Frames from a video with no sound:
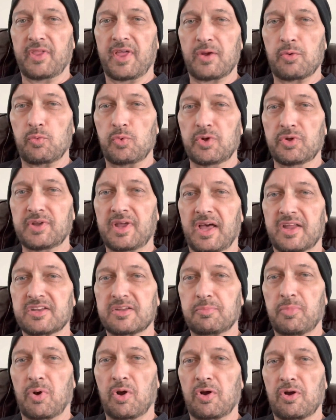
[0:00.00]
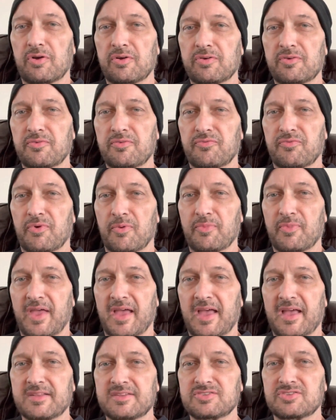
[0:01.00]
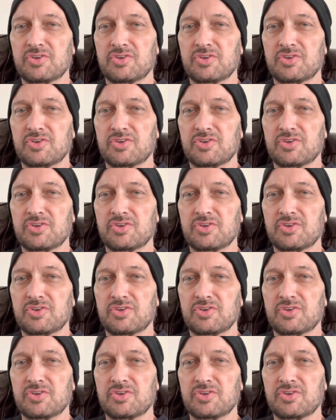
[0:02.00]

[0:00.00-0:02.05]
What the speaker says: they will not depart from that.